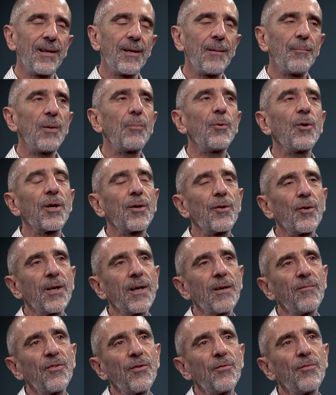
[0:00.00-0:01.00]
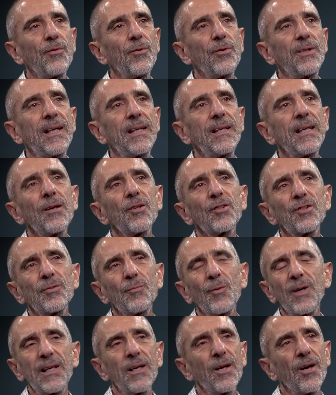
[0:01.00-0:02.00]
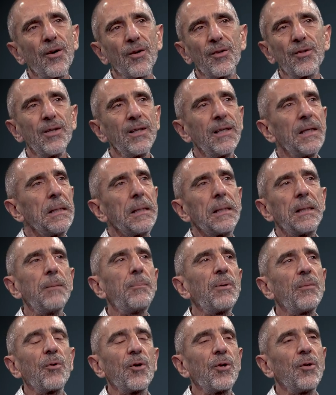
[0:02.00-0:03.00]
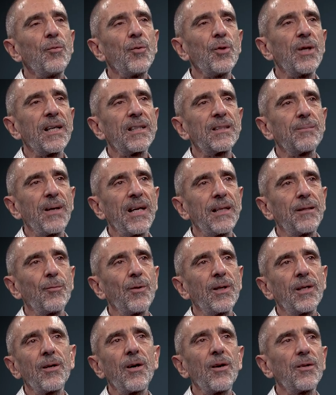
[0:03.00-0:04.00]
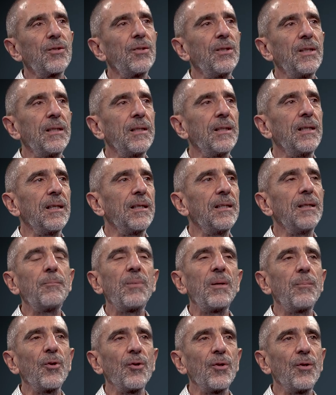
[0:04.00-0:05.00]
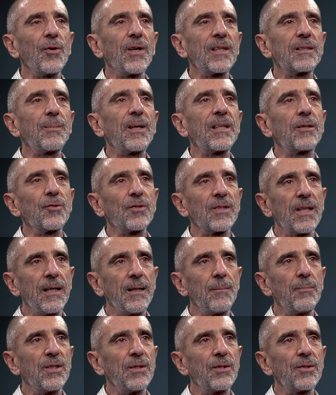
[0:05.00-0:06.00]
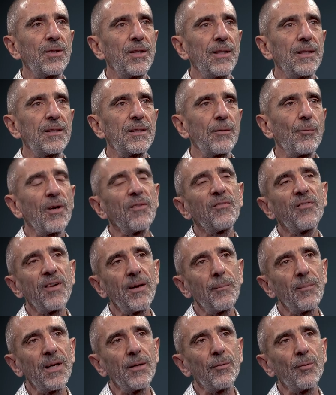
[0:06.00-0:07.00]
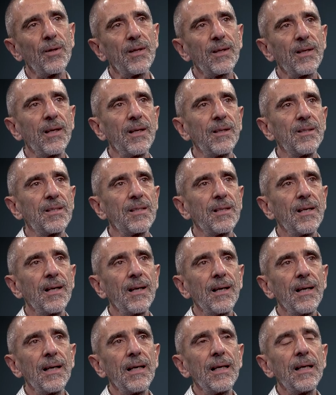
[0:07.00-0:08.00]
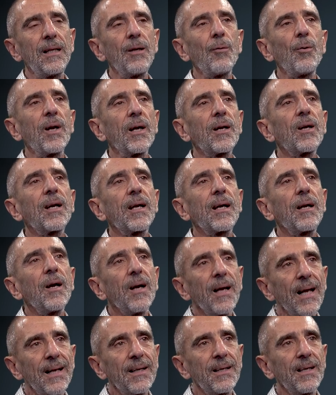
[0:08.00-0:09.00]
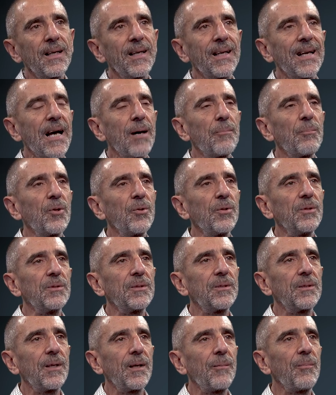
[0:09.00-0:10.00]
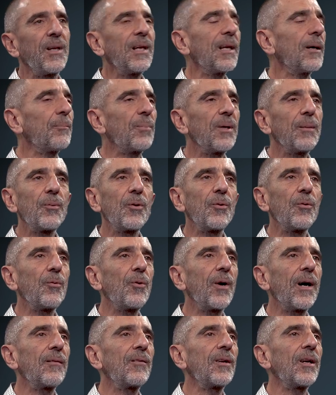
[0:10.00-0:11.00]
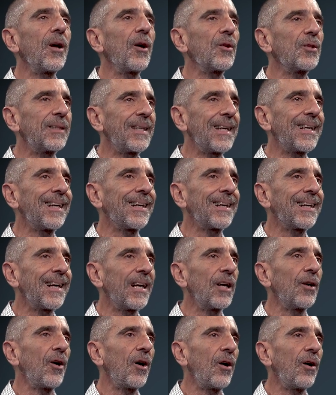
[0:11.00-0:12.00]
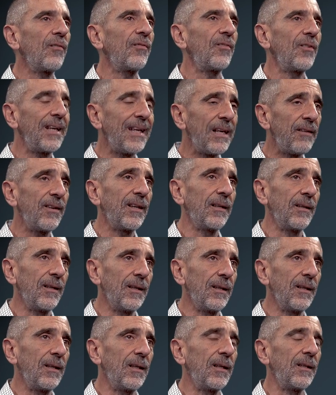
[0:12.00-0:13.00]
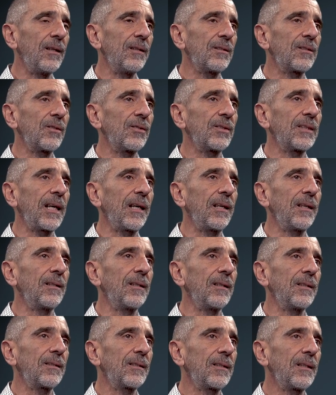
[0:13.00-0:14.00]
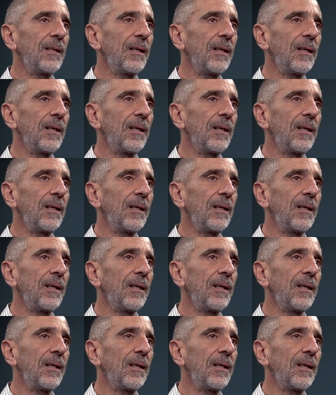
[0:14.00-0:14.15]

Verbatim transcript: People were queuing up for food, and those were not the people you would expect, were not the, the, the people you expect to sleep in the streets, were family with kids. They were elderly couples. I mean, there are people who are not taken care of even in these societies.